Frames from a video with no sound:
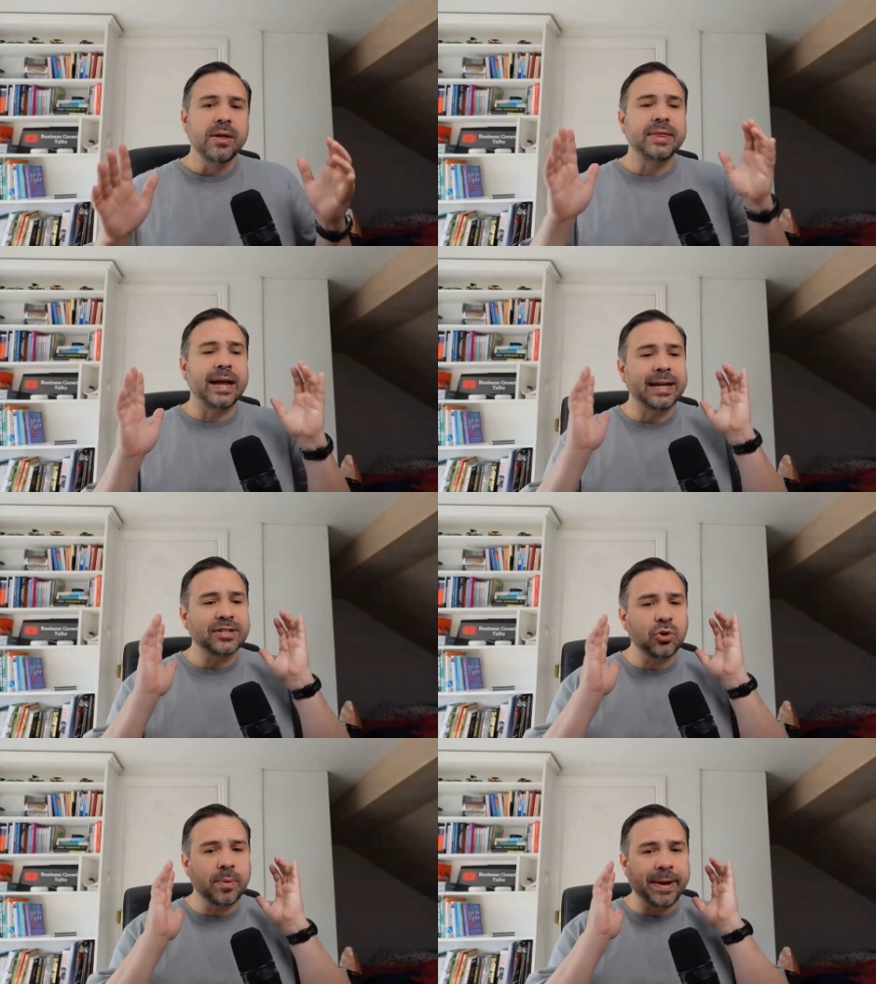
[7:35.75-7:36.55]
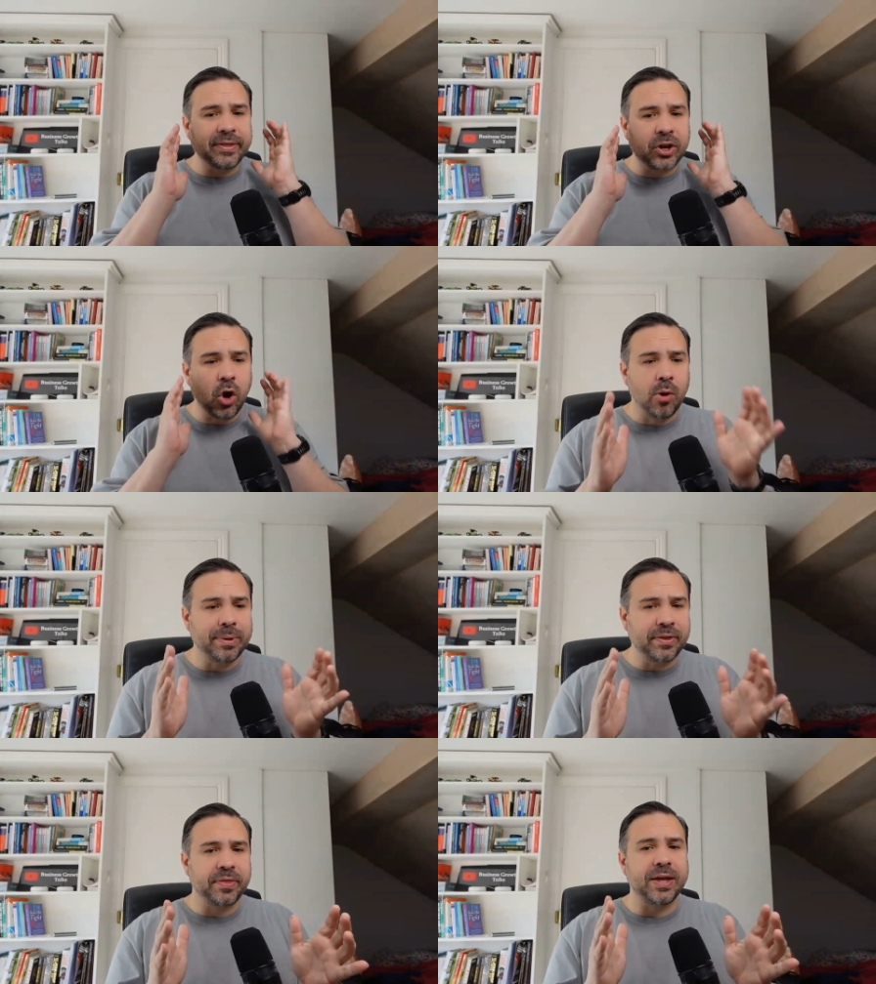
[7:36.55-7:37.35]
Now let's talk about the
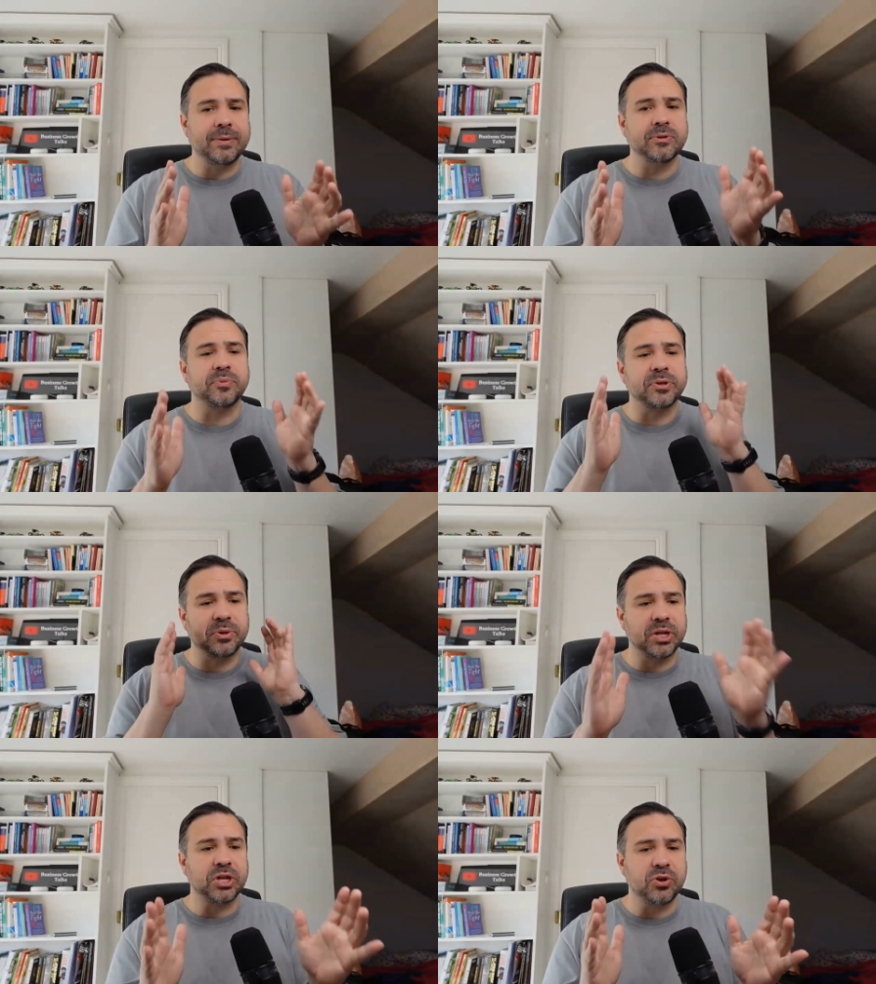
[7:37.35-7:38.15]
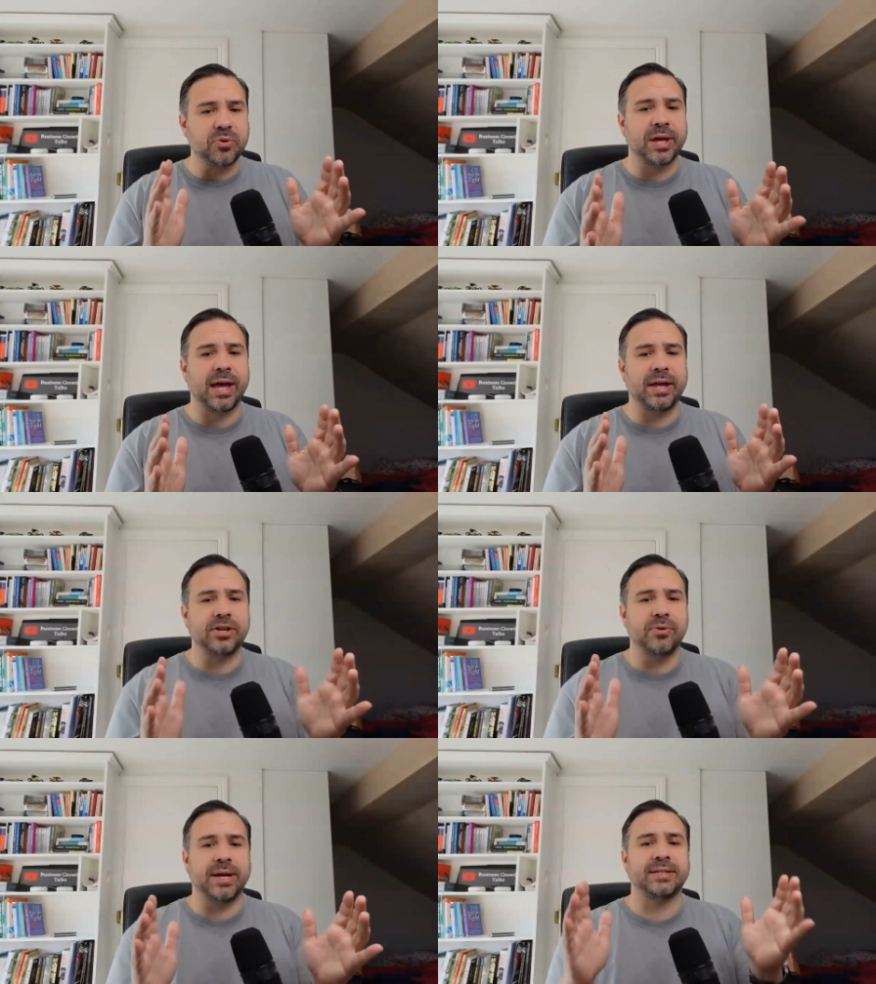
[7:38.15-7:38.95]
common themes between the U K and
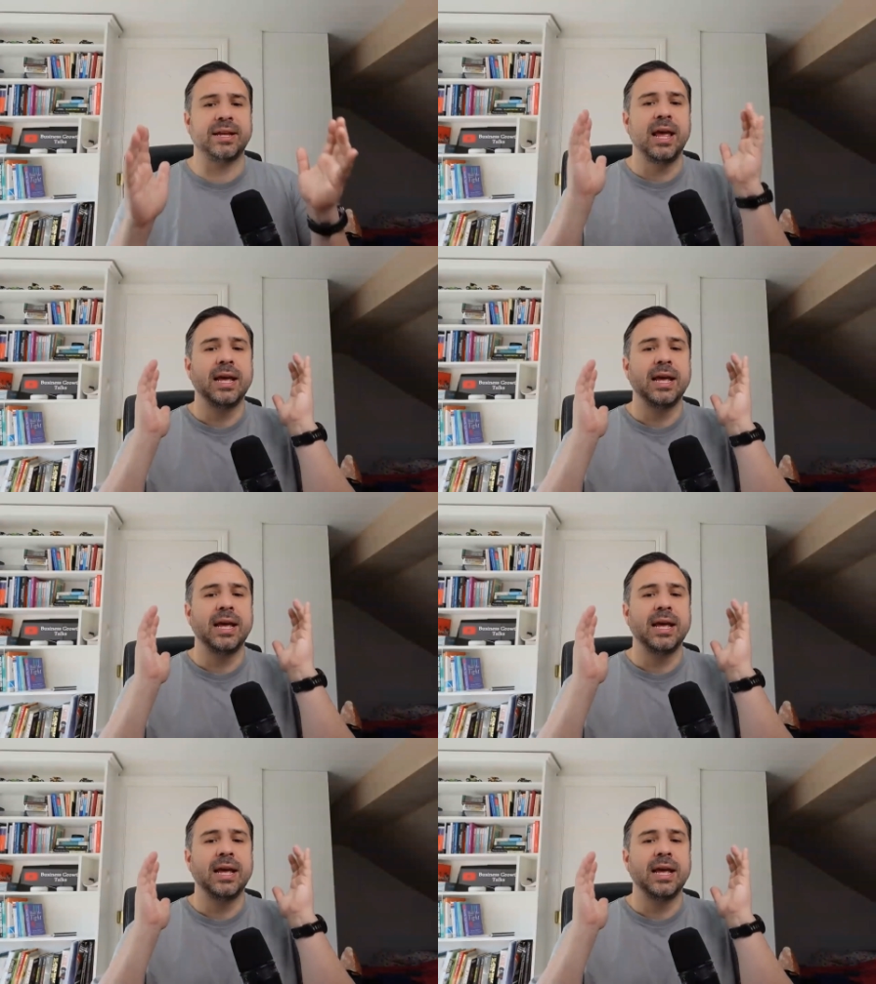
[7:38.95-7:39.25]
U S.